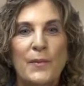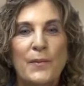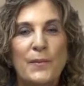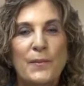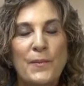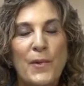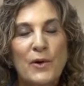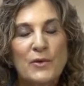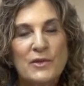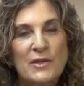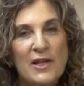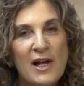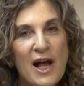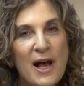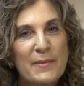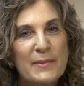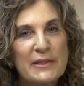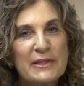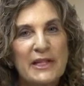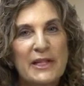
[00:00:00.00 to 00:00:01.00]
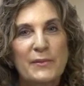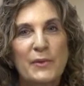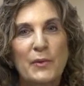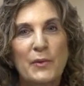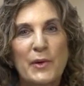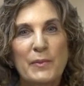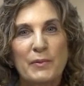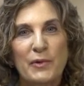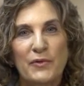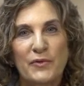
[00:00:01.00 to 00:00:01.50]
Most commonly, when
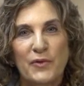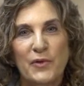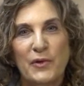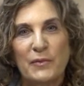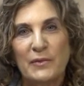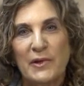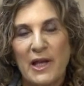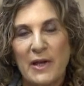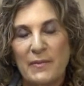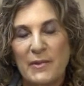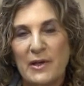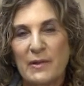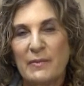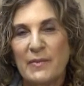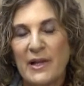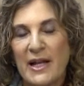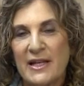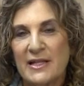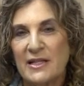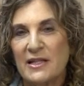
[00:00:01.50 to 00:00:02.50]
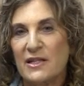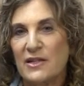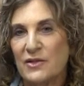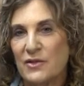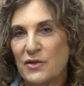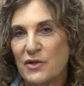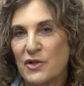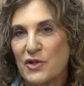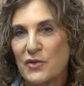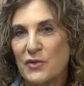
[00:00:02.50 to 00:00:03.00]
we perform labiaplasty
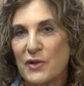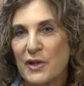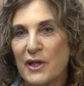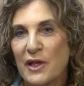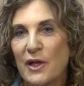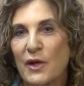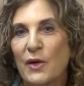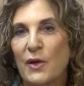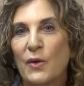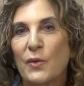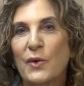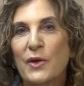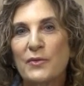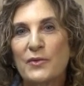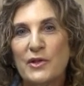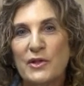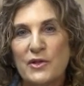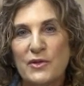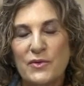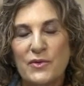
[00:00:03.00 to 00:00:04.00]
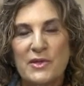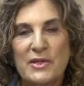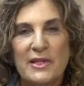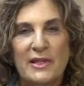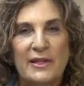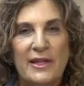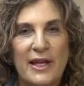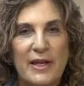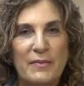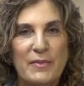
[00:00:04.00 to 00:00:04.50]
surgery, we reduce the
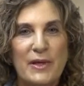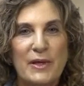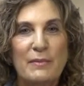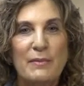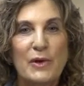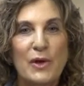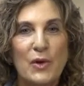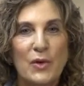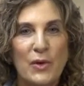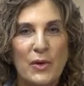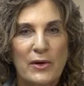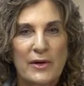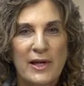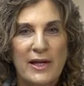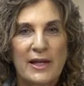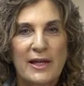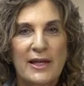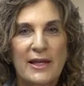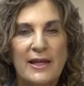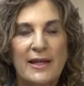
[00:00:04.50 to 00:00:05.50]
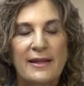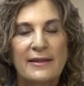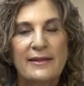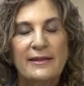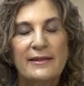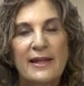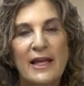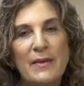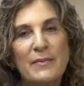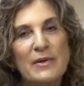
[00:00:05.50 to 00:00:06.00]
labia minora. The
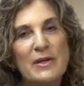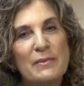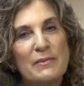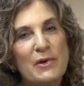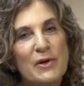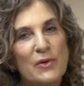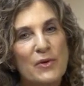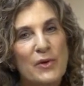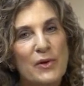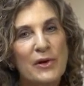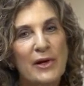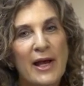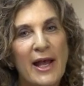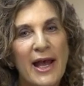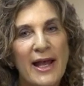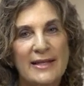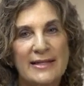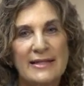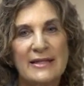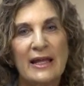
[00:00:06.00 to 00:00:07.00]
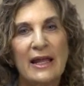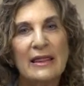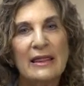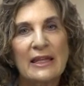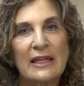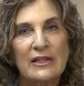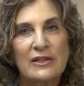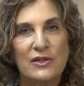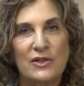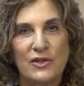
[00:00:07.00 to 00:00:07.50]
labia minora has
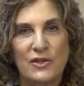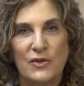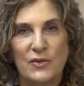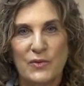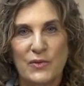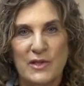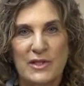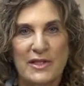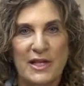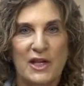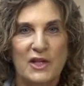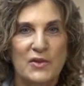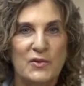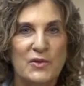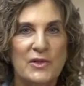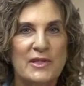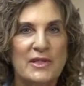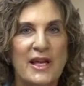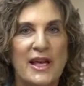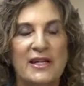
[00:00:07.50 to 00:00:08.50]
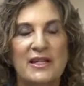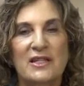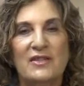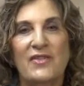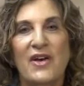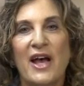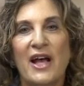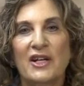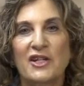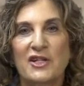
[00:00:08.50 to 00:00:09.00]
nothing to do with sexual
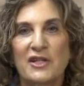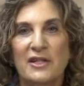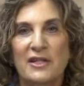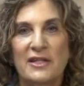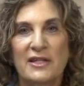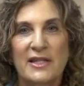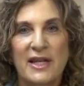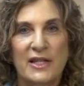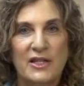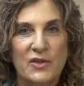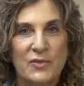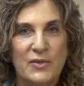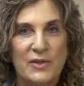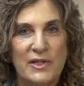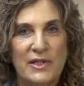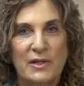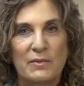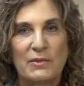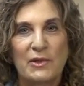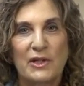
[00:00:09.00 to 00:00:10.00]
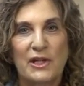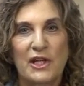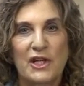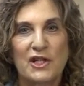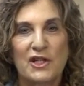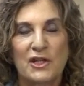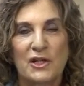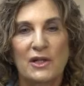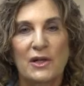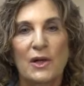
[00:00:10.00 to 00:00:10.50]
satisfaction and sexual
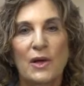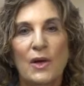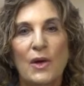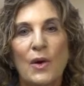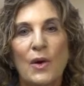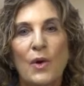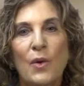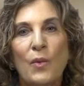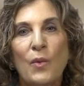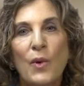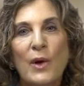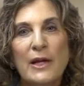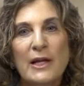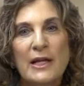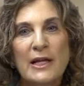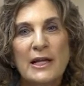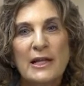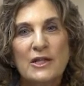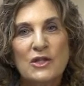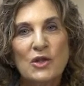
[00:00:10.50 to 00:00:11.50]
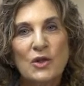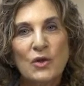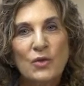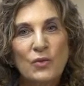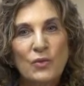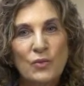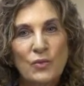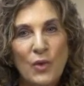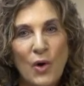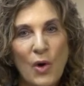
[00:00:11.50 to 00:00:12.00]
stimulation. What its
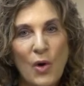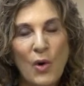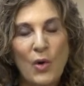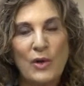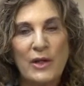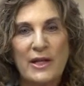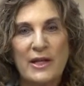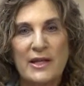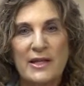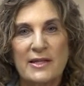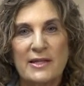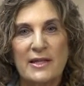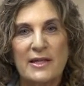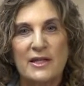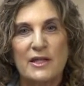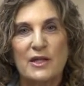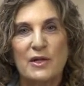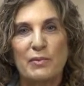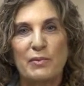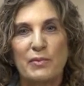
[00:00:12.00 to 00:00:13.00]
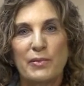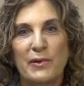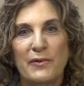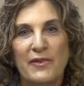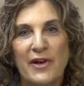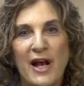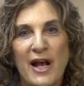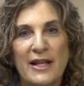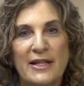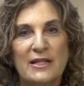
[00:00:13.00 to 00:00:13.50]
role is to
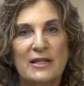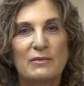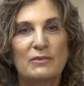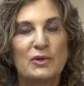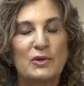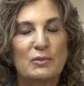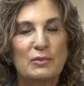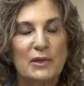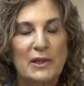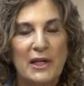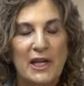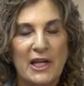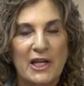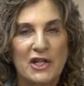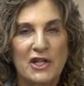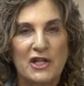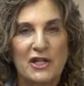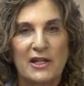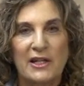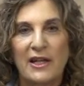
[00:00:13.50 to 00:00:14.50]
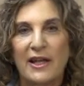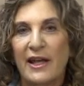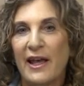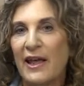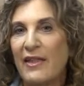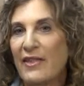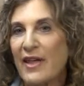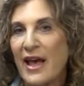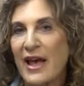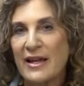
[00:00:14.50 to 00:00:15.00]
provide some lubrication,
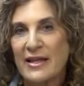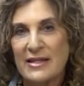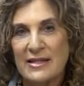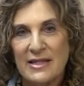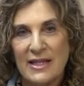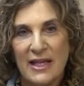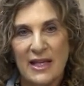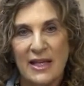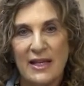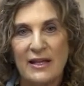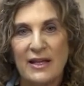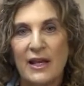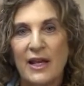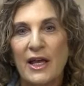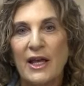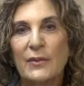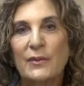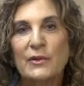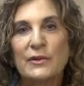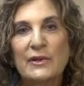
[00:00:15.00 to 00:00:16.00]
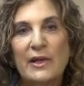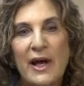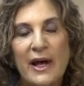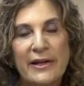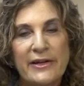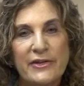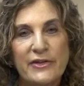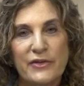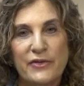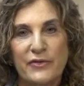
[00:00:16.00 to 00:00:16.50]
and that is it. It will not
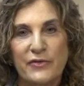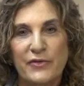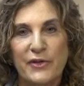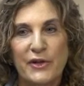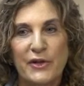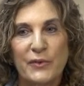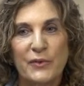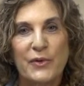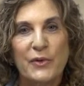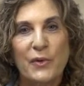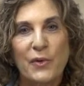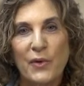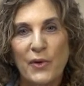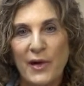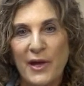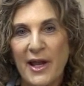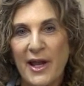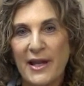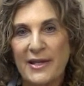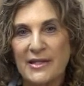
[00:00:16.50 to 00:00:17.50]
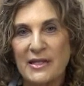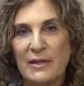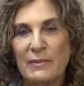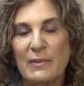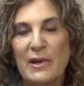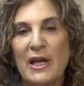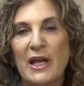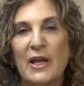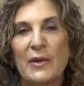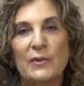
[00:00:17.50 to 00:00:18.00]
interfere with
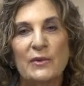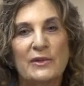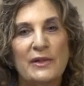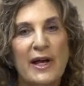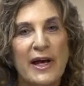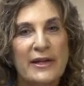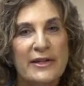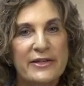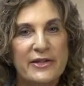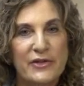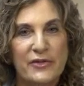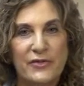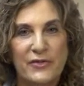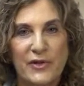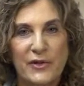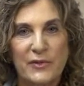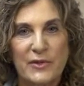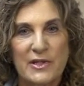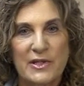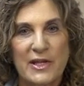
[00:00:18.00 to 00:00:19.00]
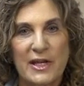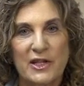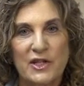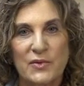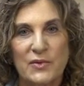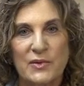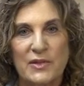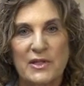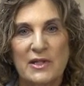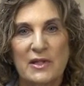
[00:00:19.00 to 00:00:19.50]
orgasm. It will not interfere with
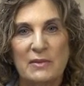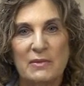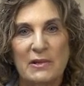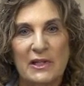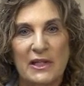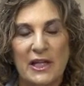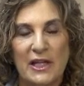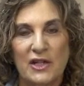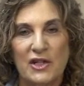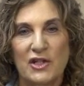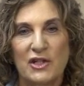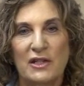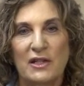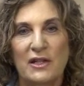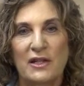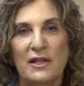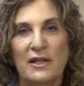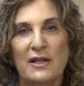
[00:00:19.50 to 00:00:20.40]
sexual stimulation.